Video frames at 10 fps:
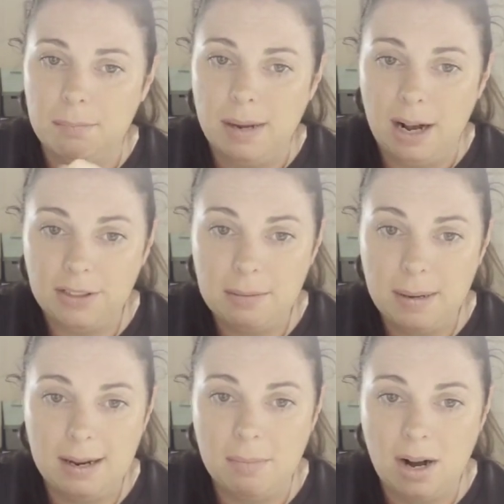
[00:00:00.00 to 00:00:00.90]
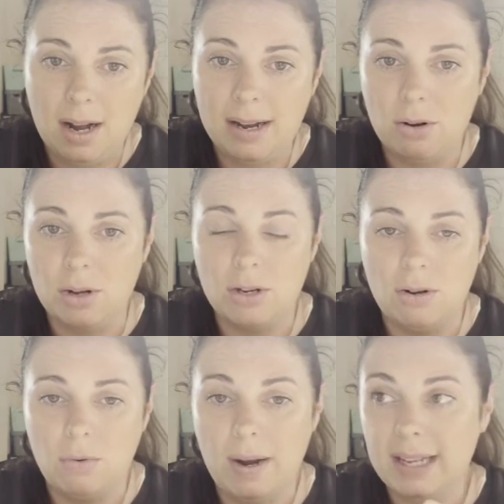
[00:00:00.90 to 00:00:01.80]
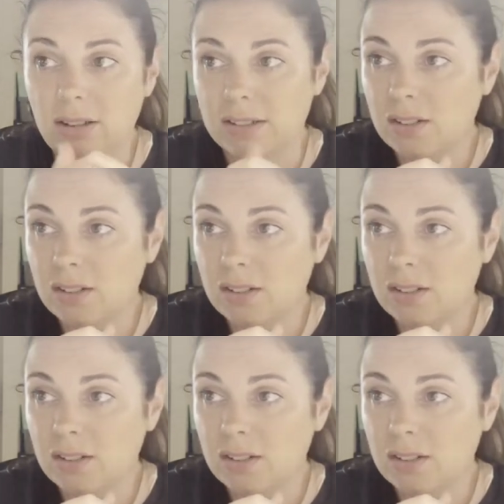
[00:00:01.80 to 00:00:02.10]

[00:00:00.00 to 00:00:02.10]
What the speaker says: healthy BMI or your weight loss